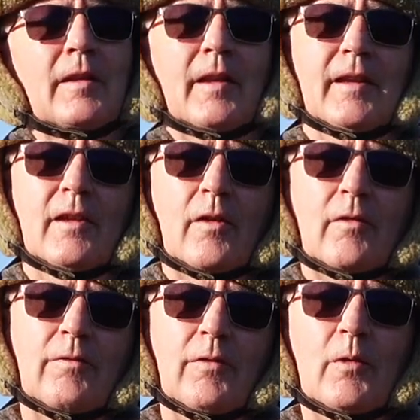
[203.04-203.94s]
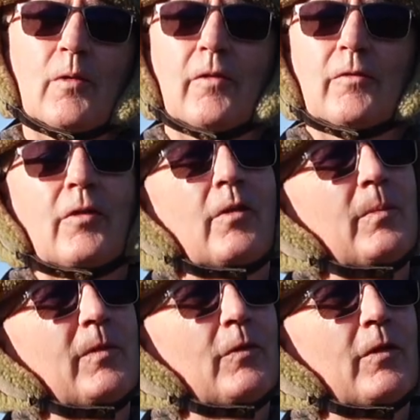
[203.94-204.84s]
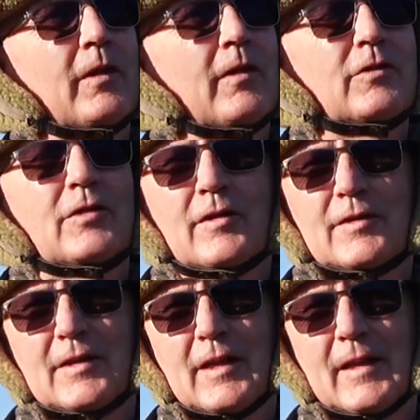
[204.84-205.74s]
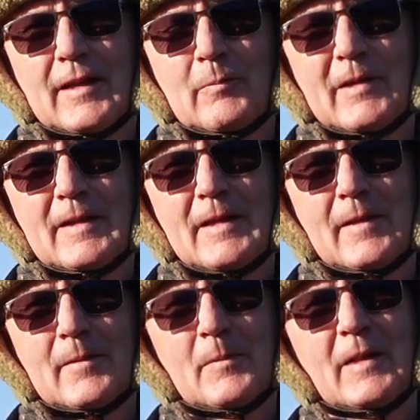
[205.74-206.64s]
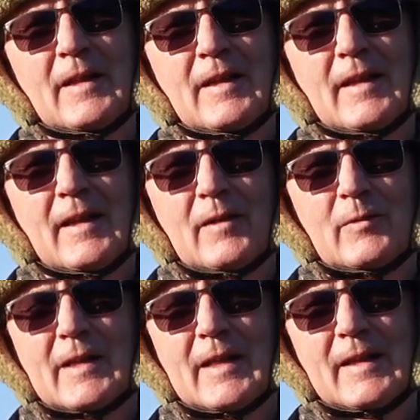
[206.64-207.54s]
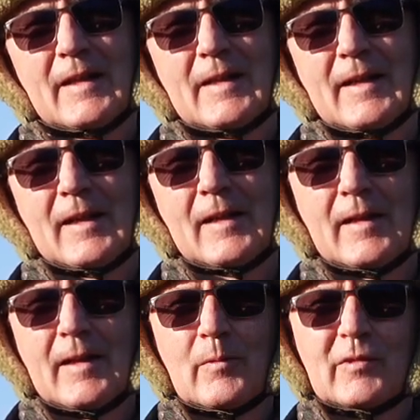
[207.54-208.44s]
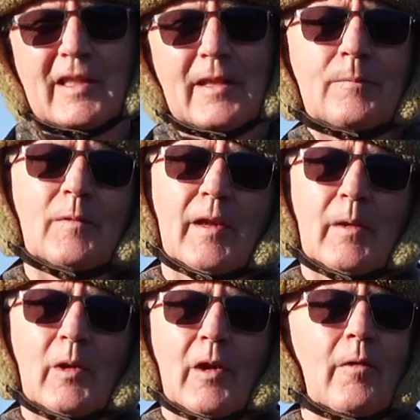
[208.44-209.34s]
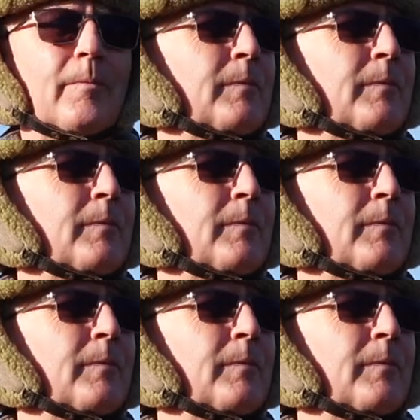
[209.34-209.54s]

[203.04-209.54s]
They flew off before I got a chance to get anywhere near them, and it was the end of the day. That was it, they were gone.